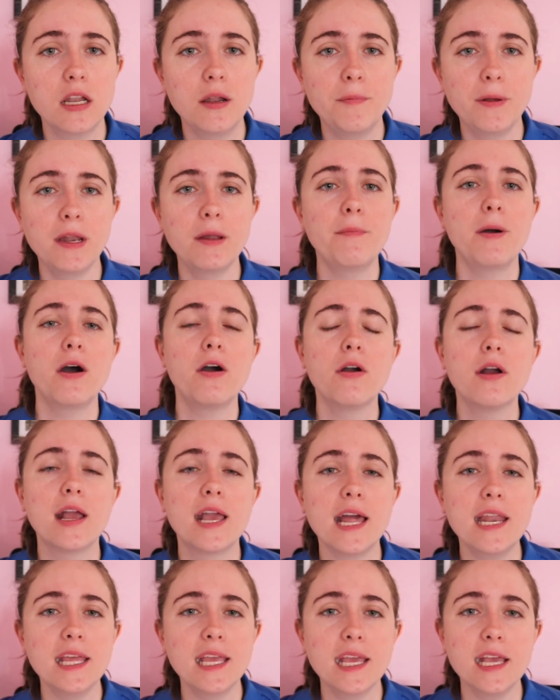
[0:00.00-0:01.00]
little bit about
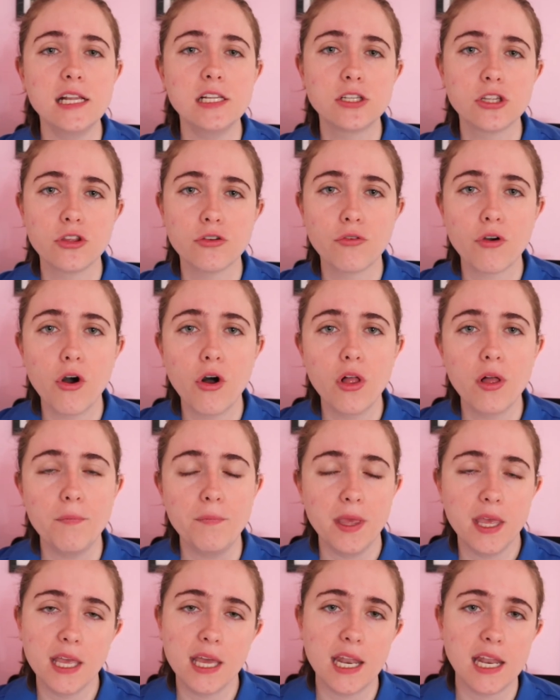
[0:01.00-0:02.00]
getting into the role
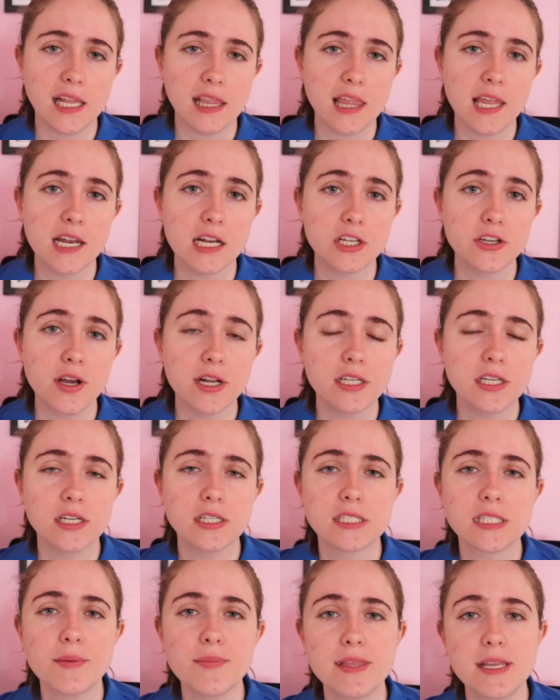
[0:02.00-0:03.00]
of being an athletic director
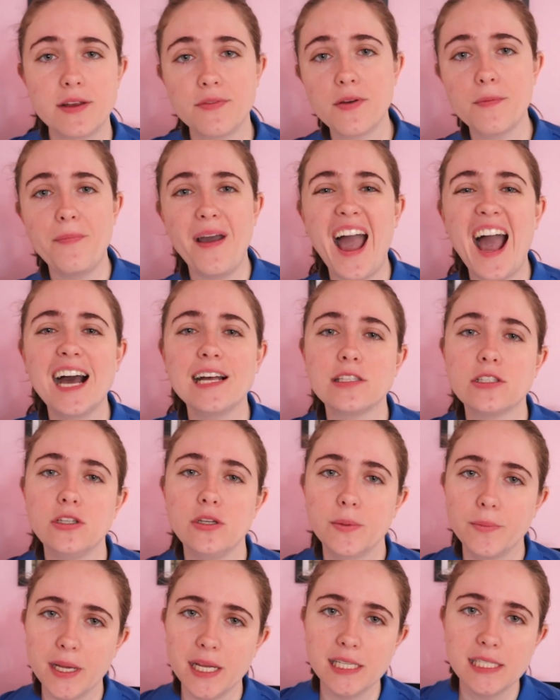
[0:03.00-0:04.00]
and some of the different paths
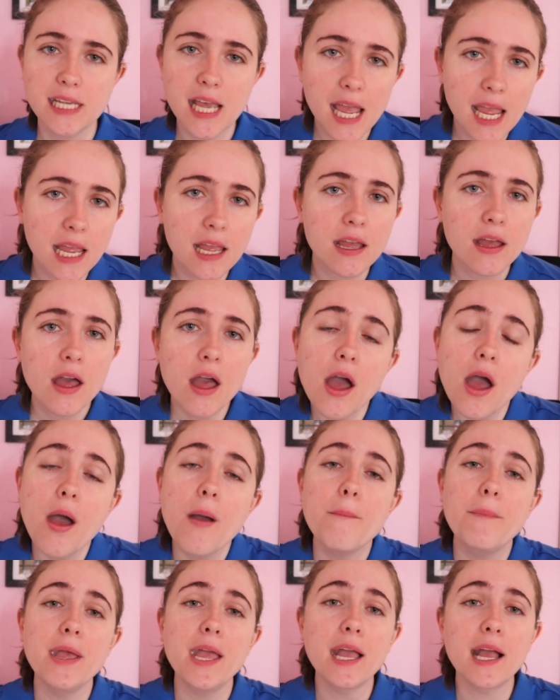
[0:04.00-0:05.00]
you may take.
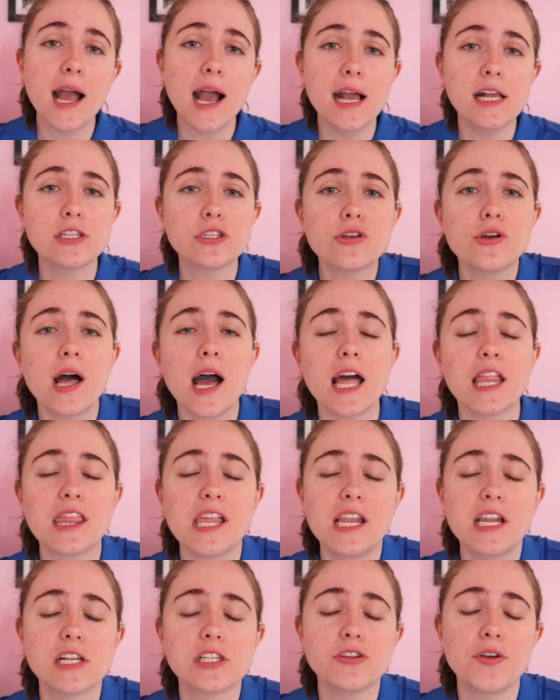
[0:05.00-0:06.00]
Being a high school
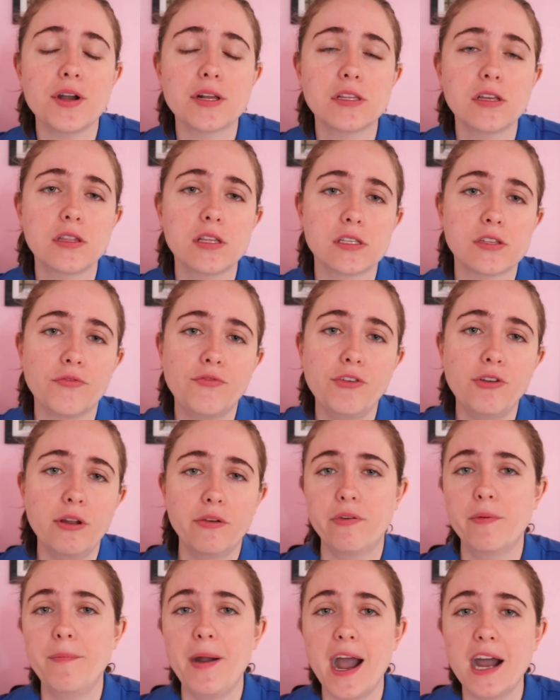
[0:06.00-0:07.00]
athletic director, there's a few
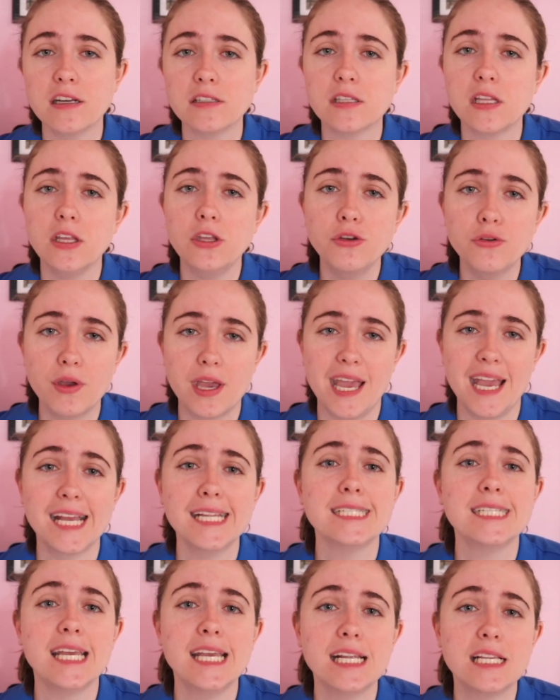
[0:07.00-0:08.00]
different paths that you
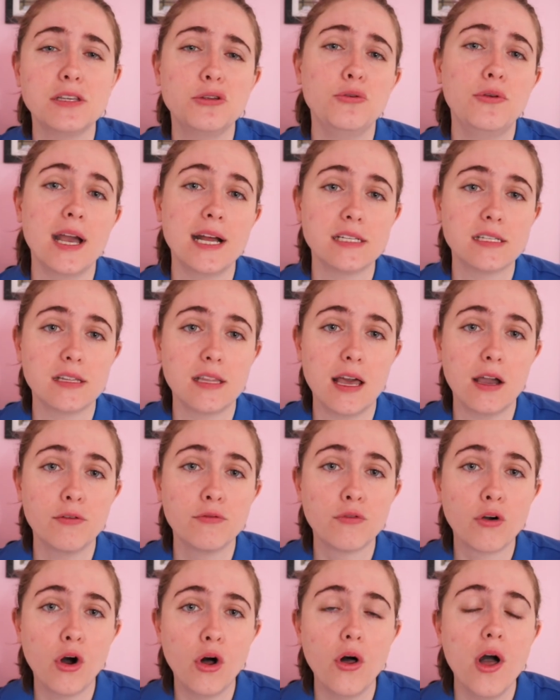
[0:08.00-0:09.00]
can take to get to
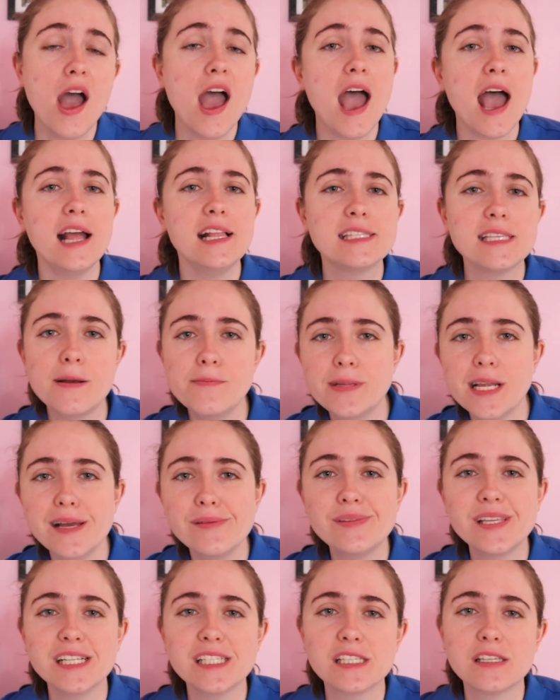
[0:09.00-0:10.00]
that role. And
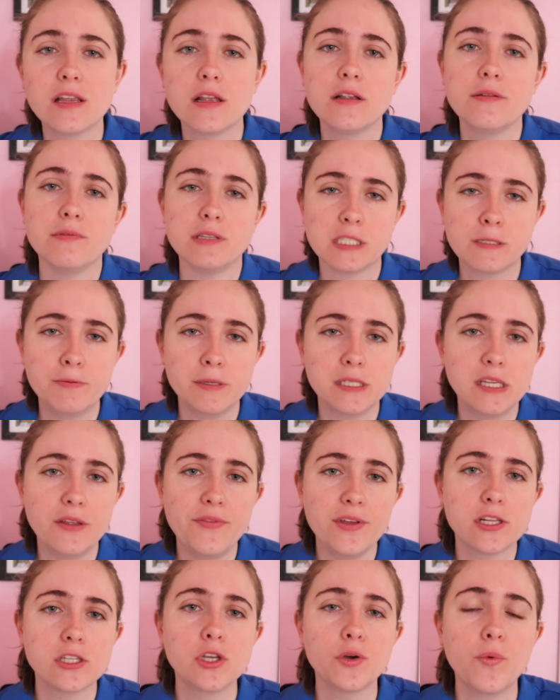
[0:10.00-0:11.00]
sometimes that's
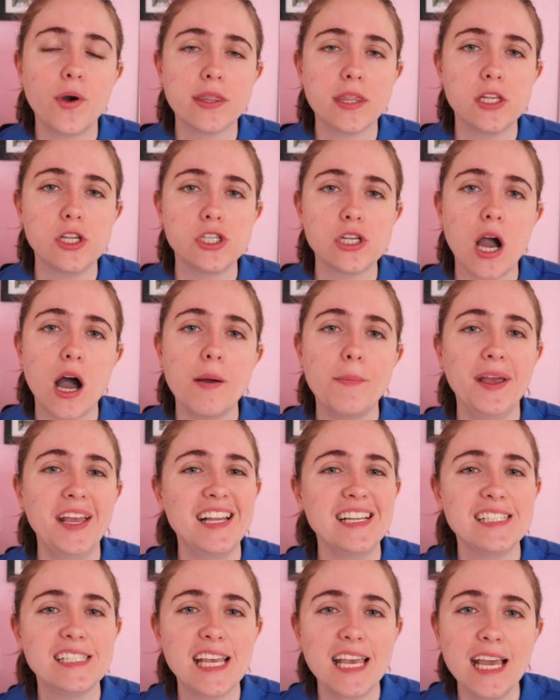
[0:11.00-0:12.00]
specific to what the job
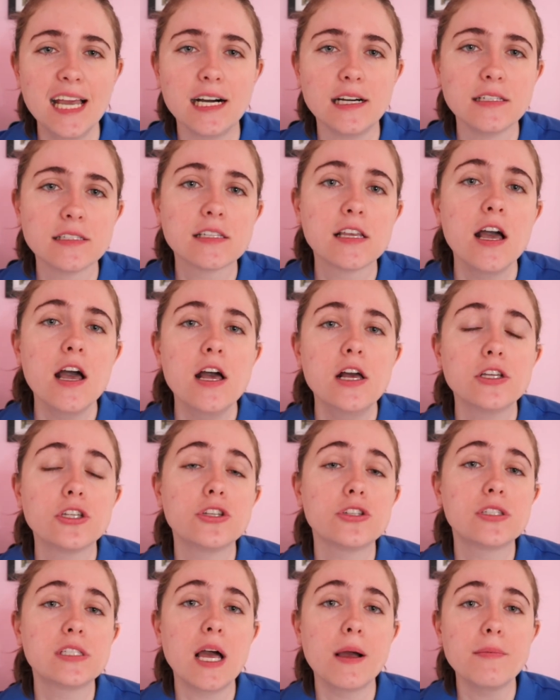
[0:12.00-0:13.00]
entails.
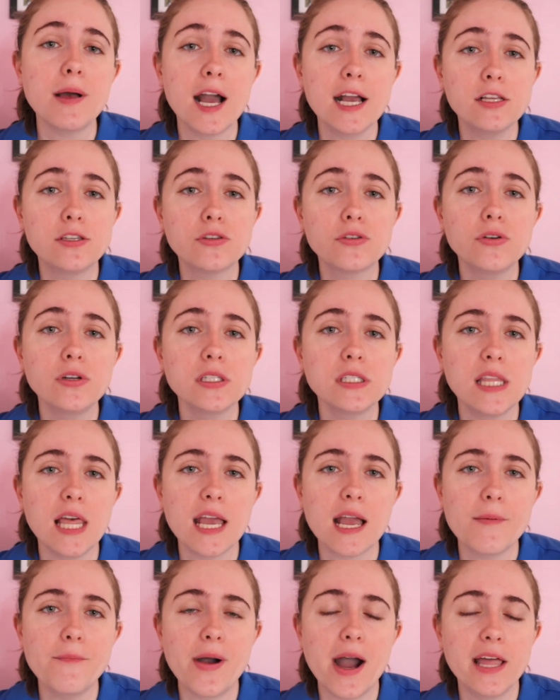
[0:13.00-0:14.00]
So some high schools,
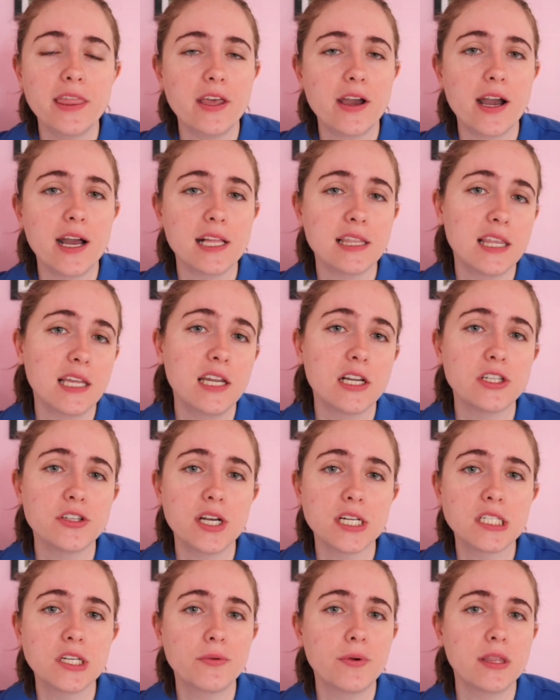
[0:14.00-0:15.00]
they combine their athletic
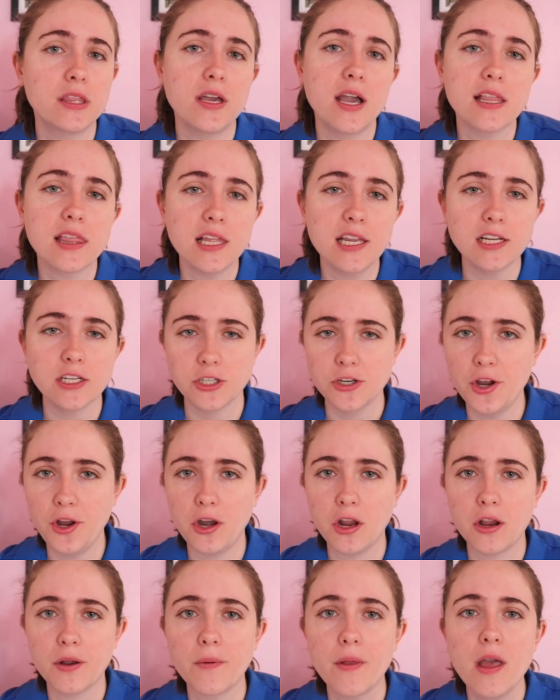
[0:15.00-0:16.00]
director with their athletic
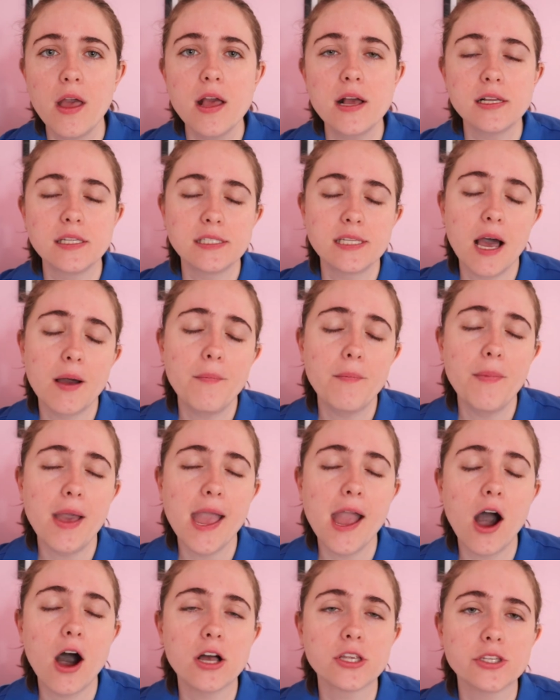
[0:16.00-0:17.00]
trainer. Some
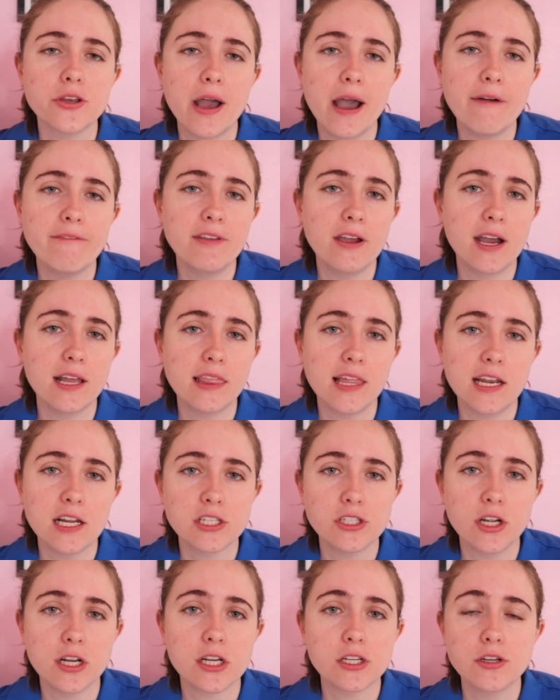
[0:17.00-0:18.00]
may also have their
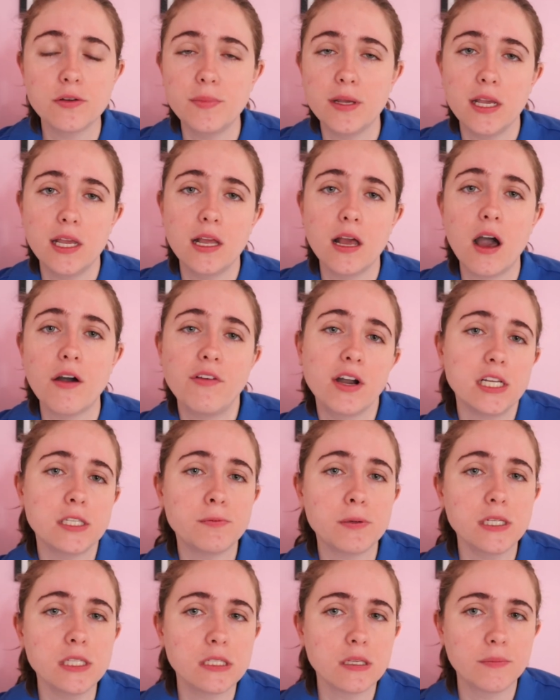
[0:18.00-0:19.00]
athletic director be a vice
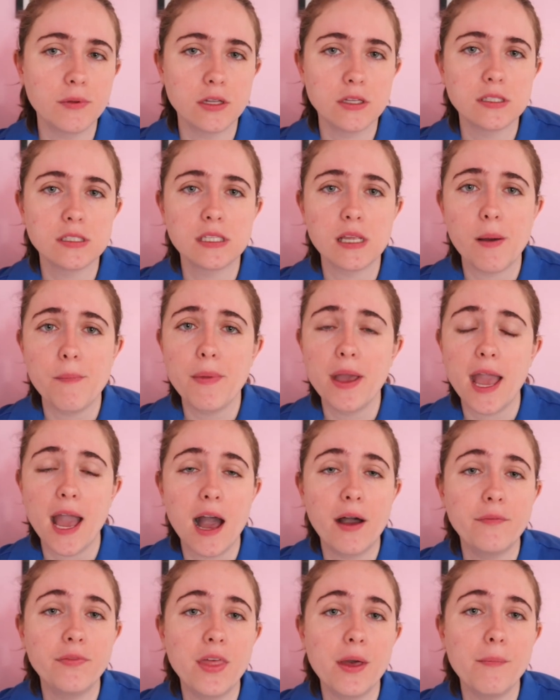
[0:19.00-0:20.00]
principal. Some may
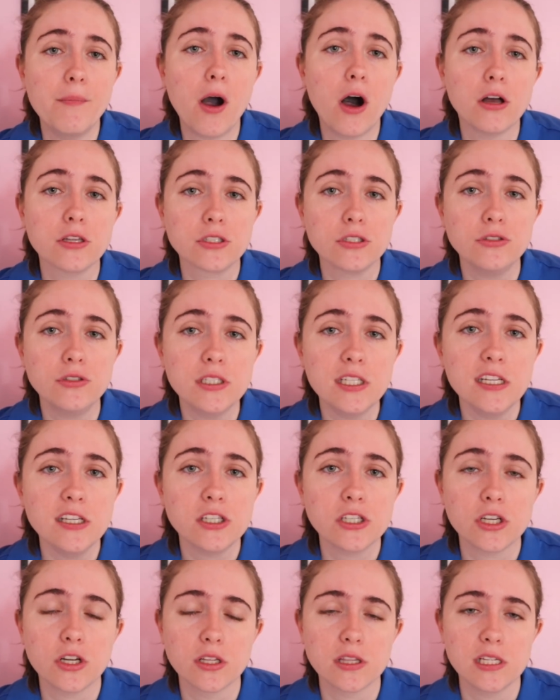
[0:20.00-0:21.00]
have them also
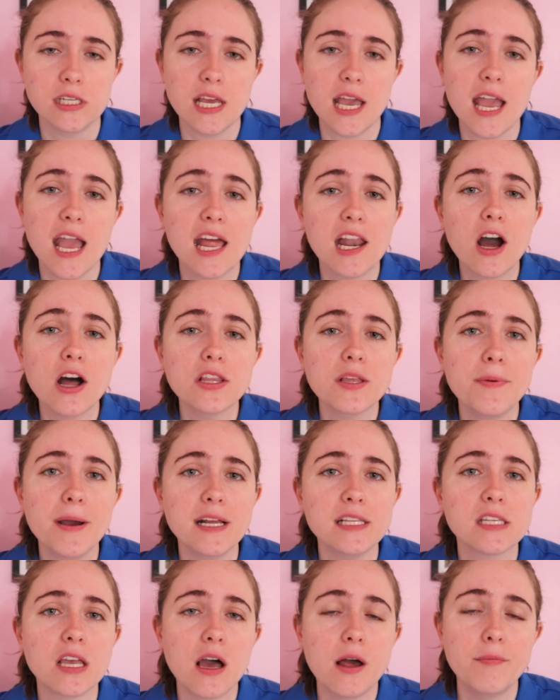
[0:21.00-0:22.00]
teach during the day. It all
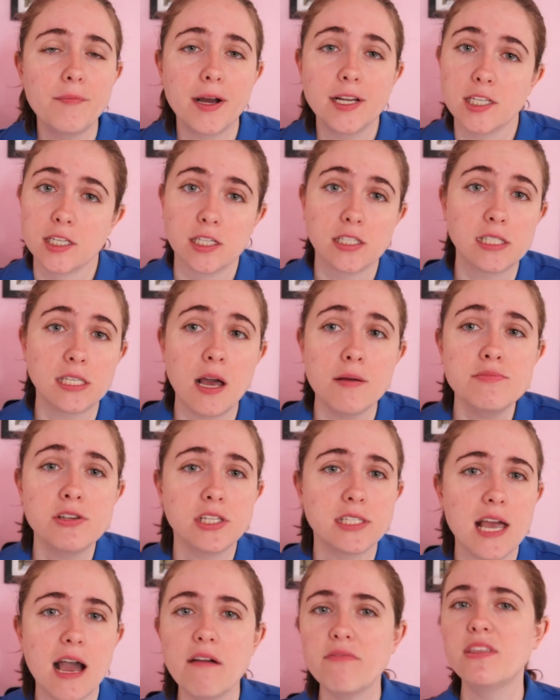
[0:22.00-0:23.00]
depends on budget. Some
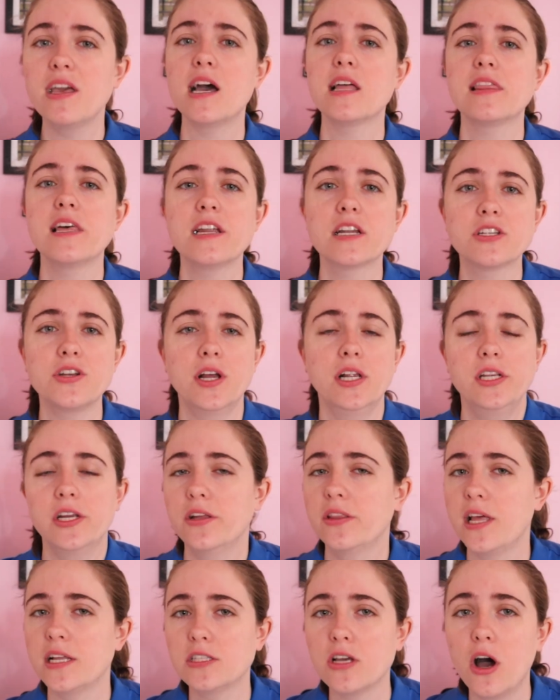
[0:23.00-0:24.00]
just have the athletic
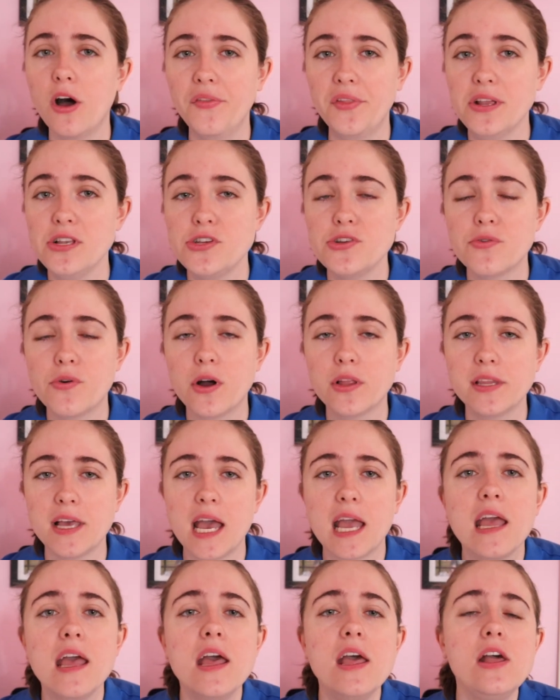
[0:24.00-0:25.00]
director and that's all they do all day.